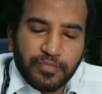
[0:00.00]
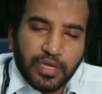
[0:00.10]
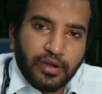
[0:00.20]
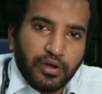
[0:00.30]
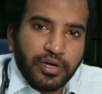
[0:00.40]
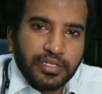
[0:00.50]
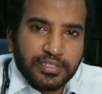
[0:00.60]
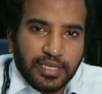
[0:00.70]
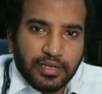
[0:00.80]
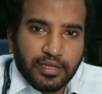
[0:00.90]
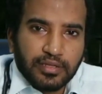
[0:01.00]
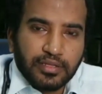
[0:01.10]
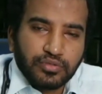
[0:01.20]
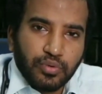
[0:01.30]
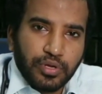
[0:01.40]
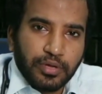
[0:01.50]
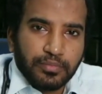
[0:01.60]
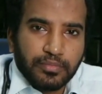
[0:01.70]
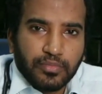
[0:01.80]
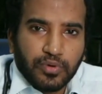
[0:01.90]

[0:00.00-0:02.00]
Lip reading: we are already seen the sodium.